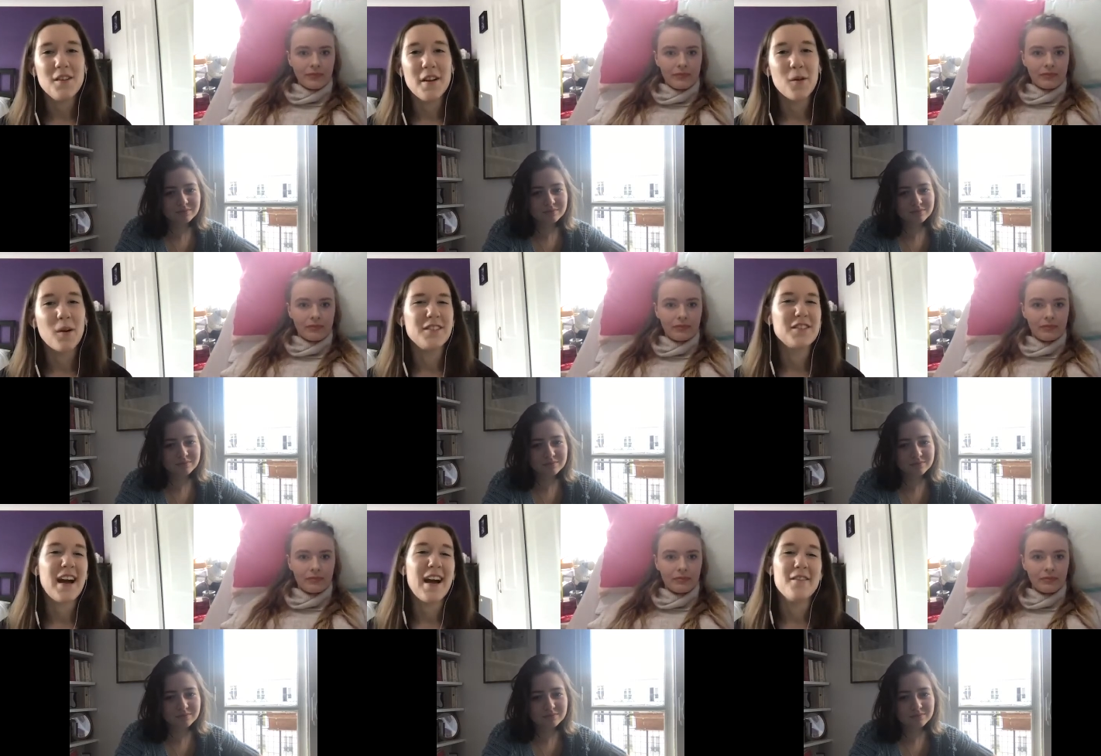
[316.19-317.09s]
Speaker 1: quite
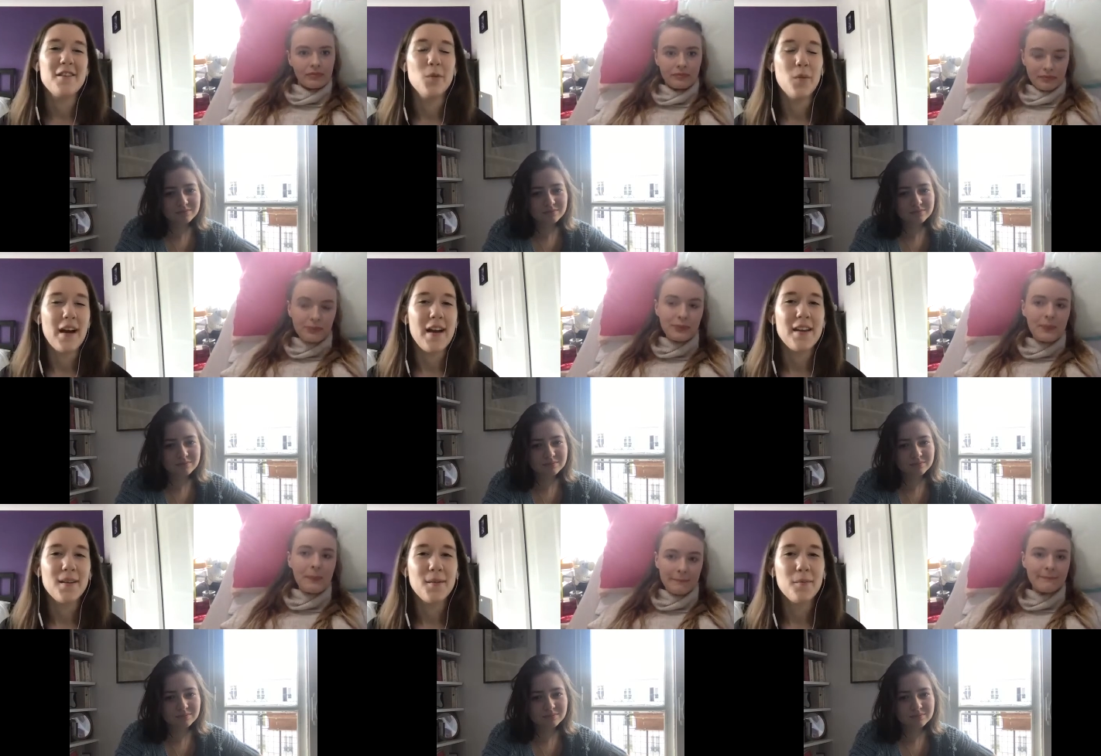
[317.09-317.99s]
scary in a way
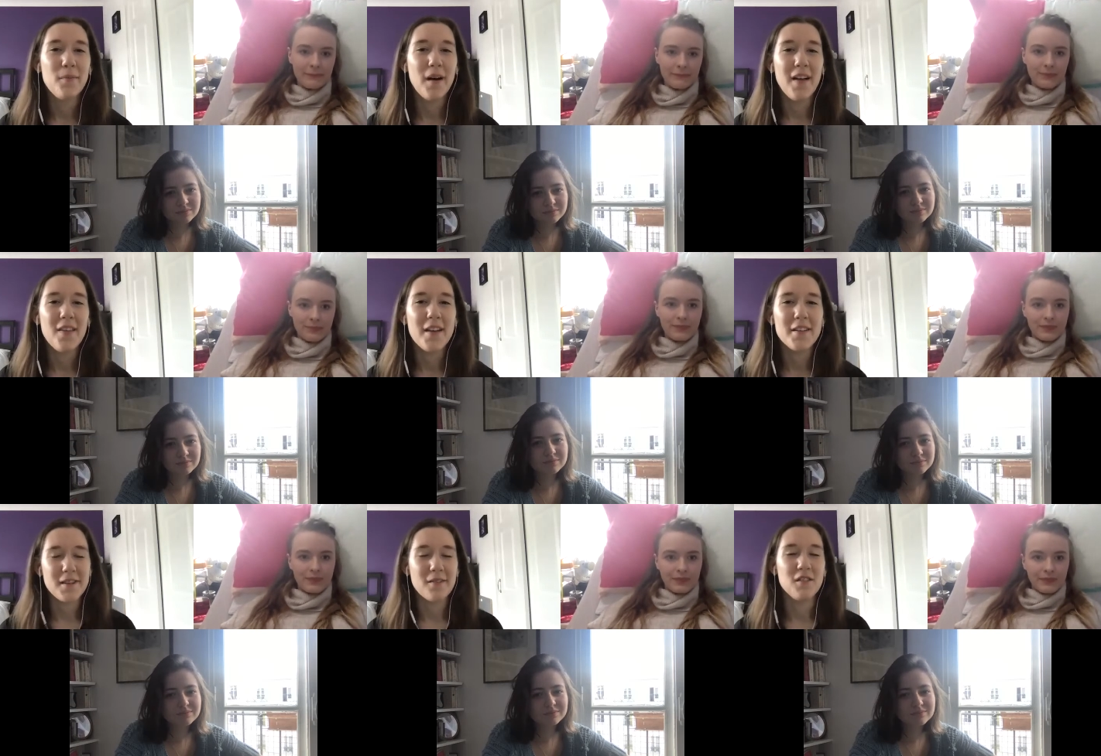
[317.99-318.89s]
but it's
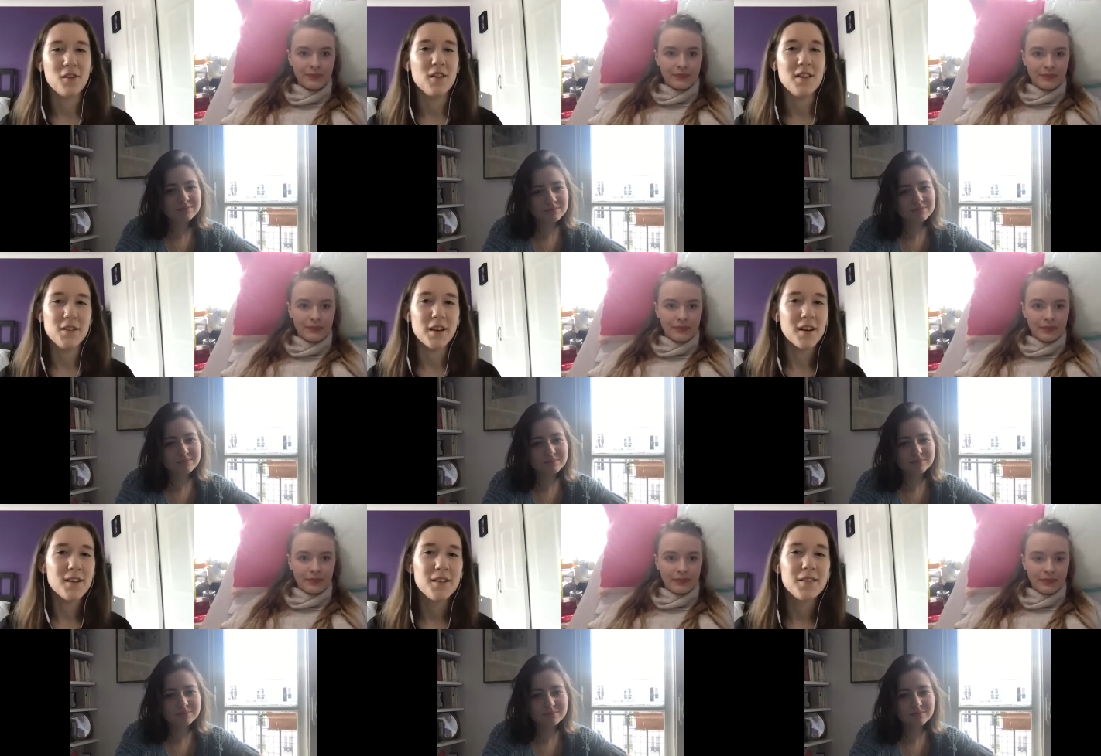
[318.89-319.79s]
definitely got easier
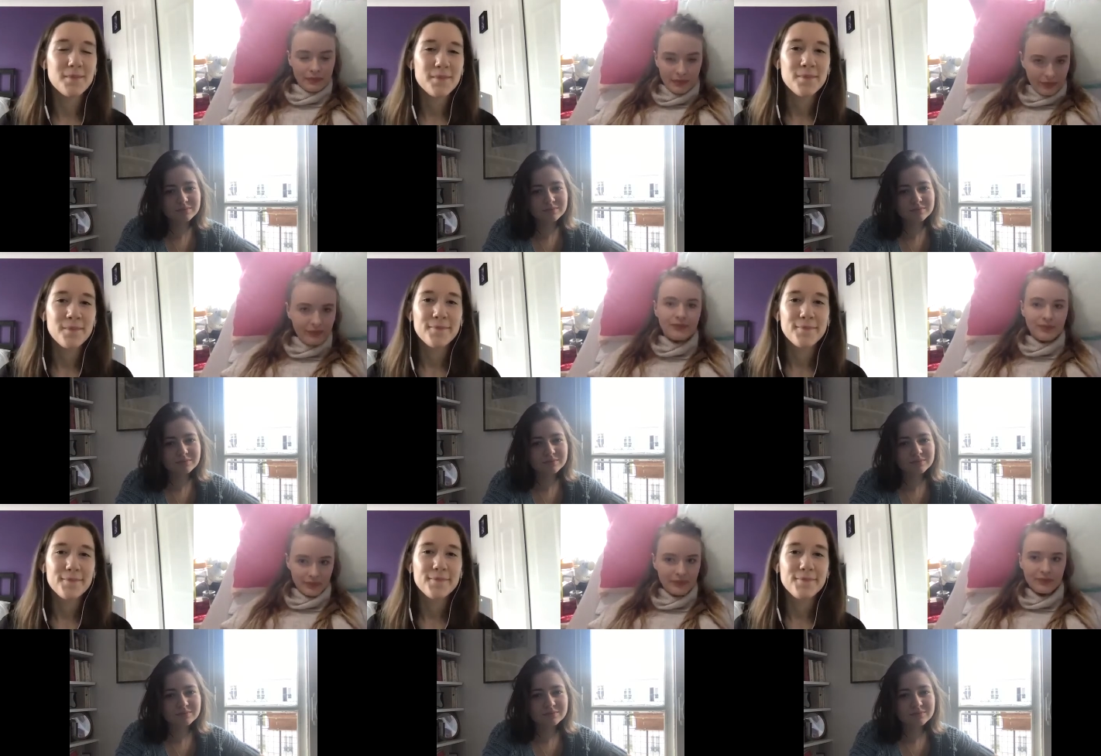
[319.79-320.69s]
mm-hmm.
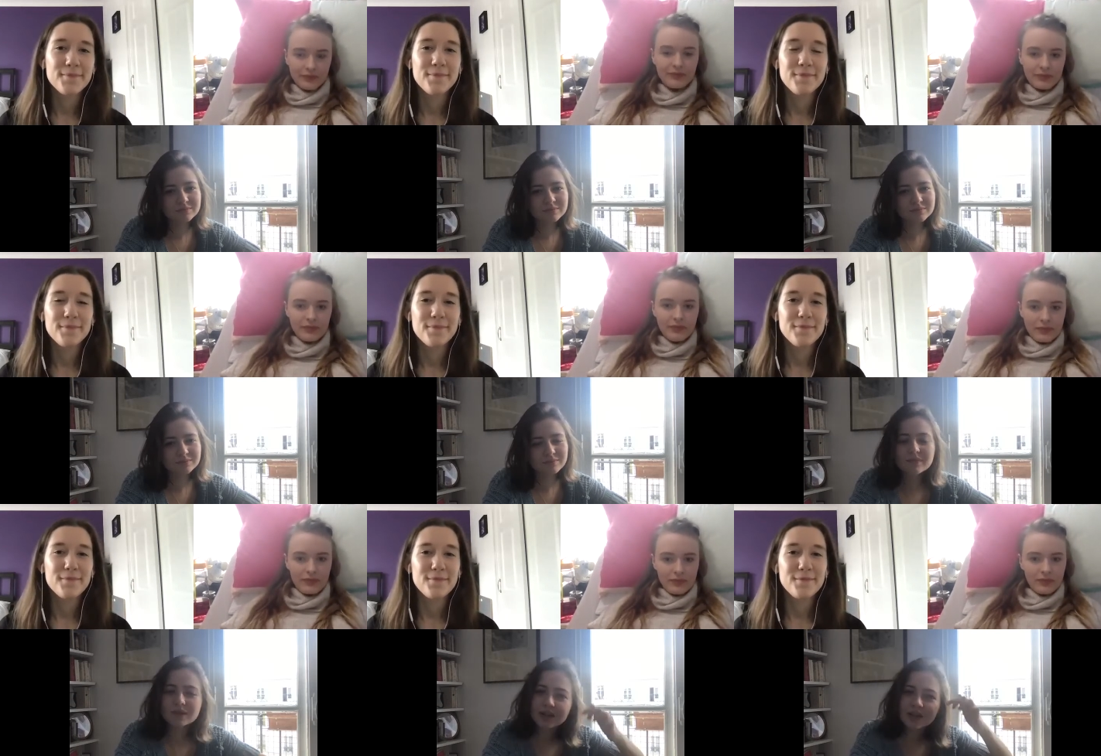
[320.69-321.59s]

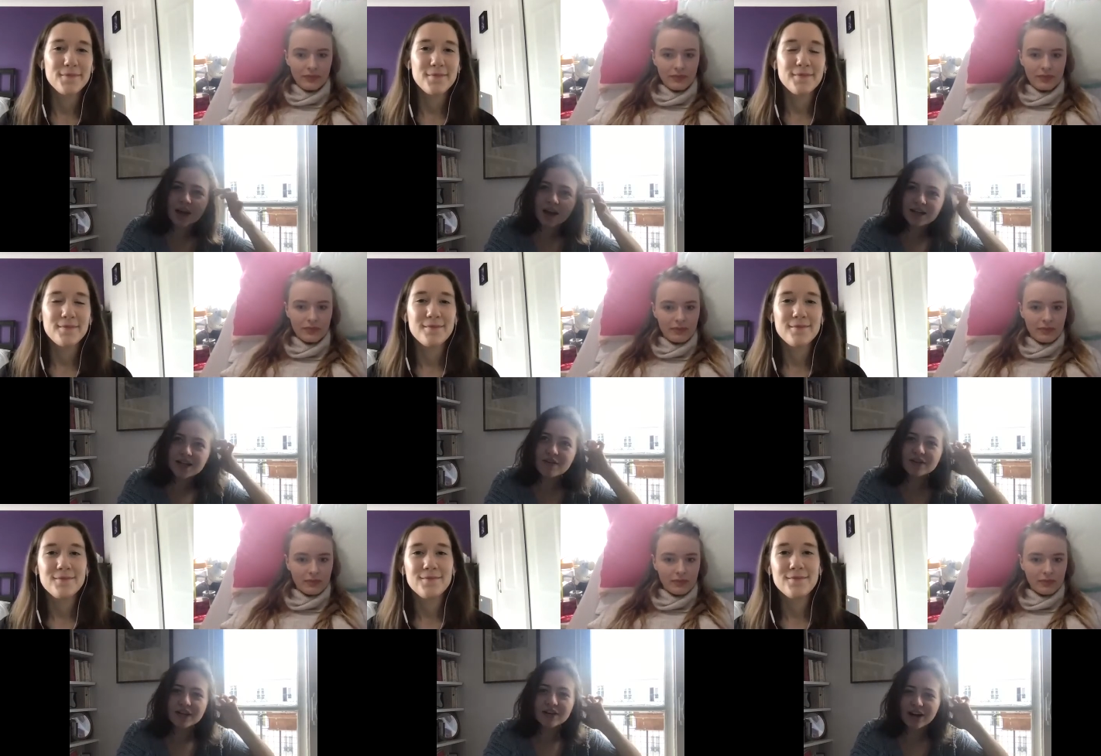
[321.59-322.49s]
Speaker 2: yeah i definitely
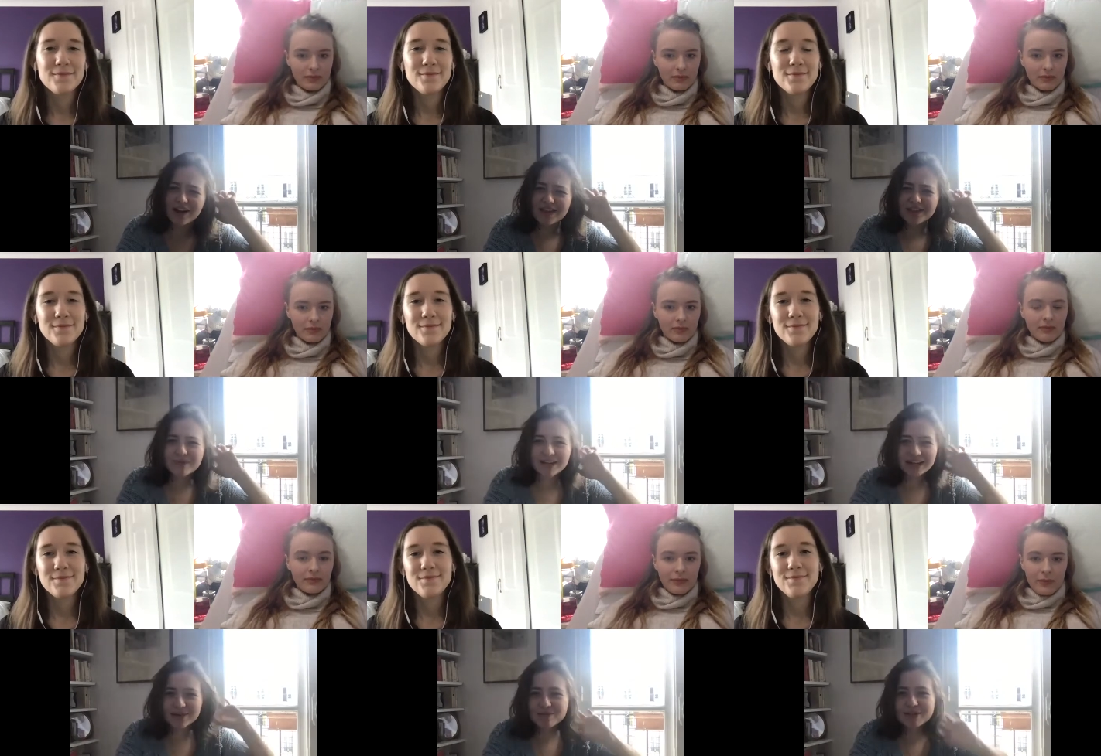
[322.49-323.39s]
agree i think at the beginning it
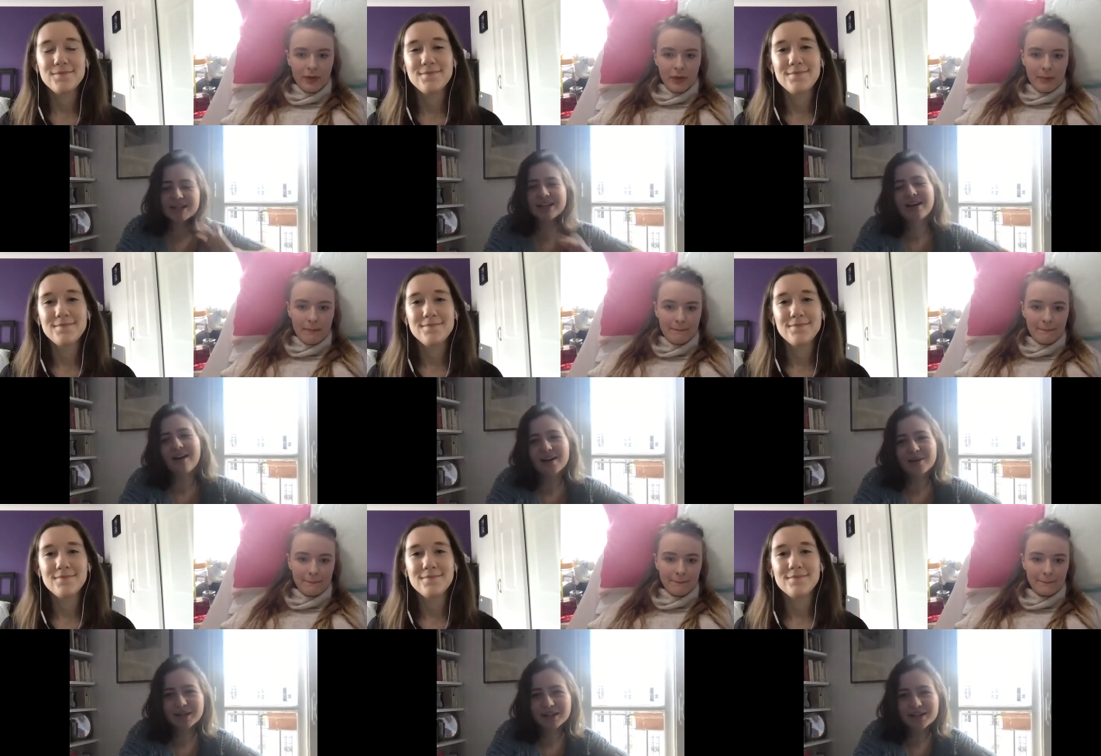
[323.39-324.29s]
was particularly hard
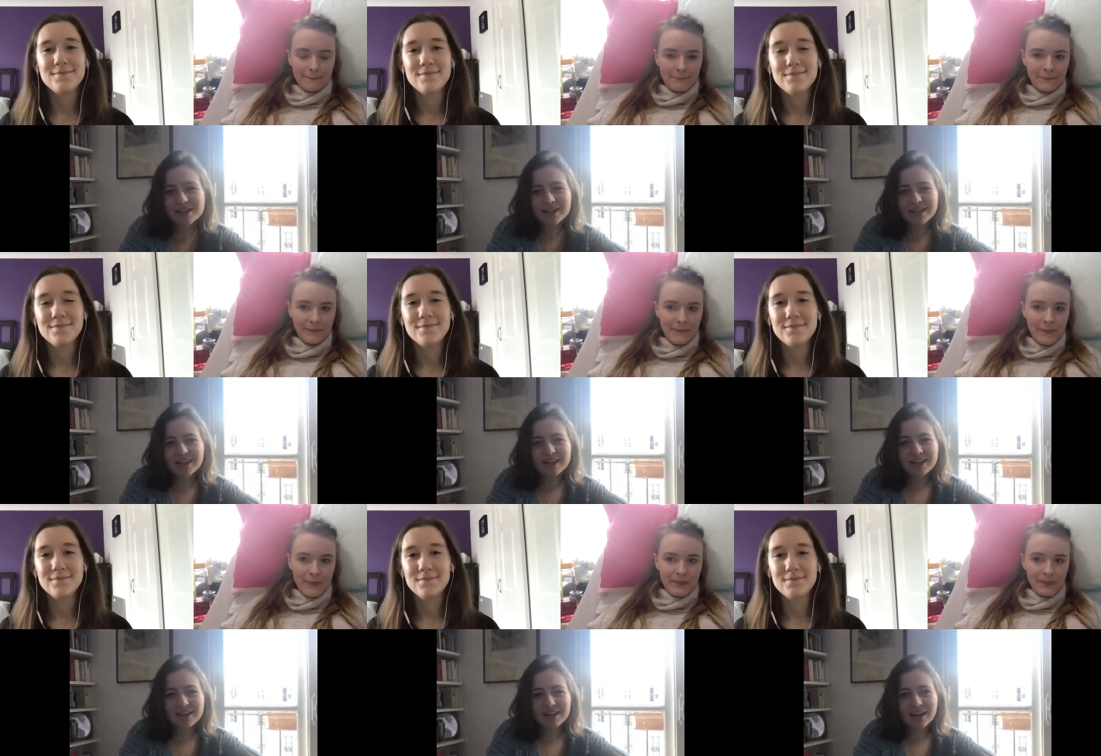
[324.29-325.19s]
because
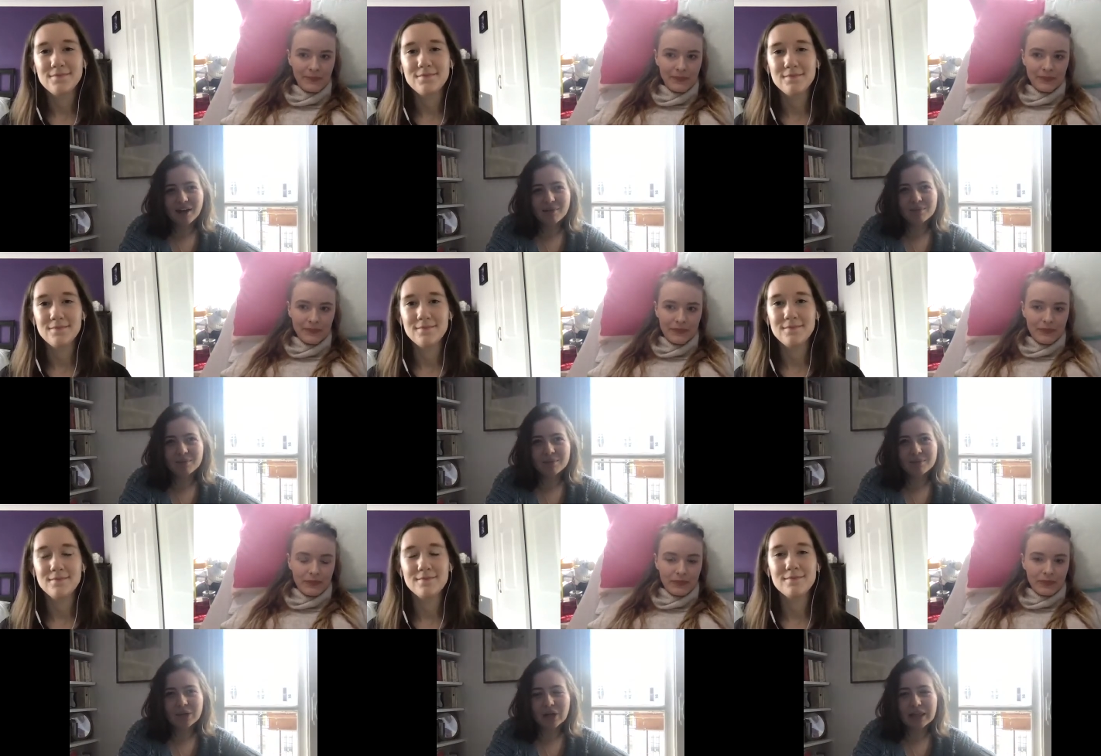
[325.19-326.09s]
um you
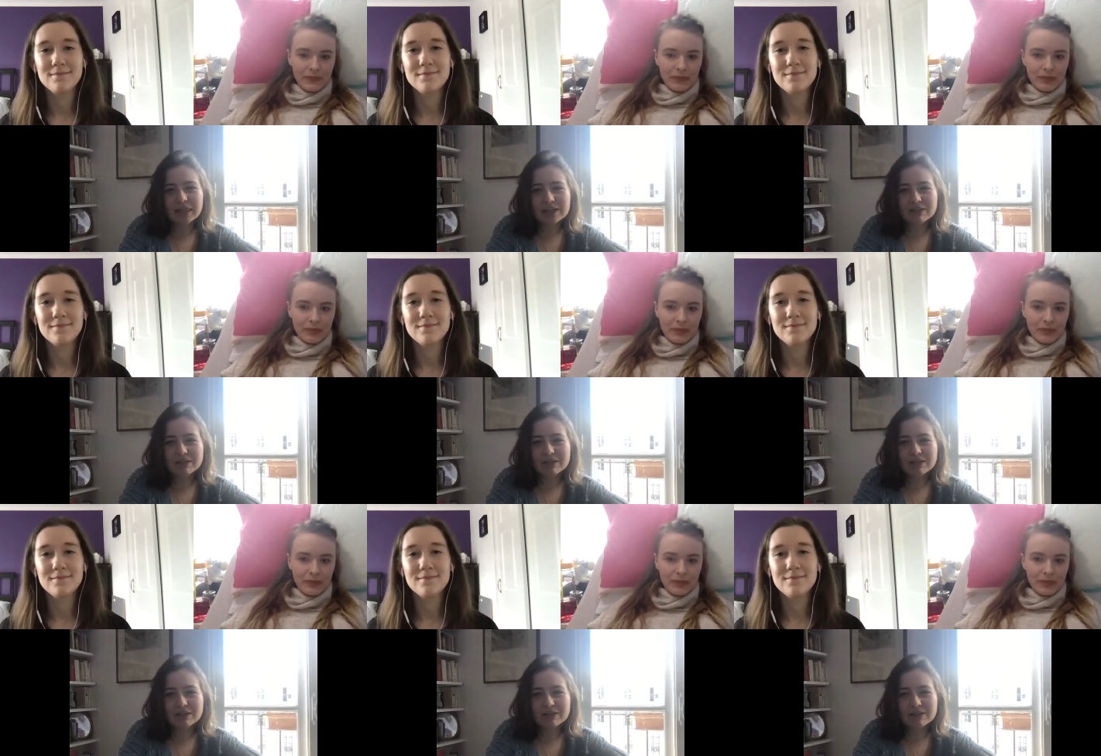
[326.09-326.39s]
know like things would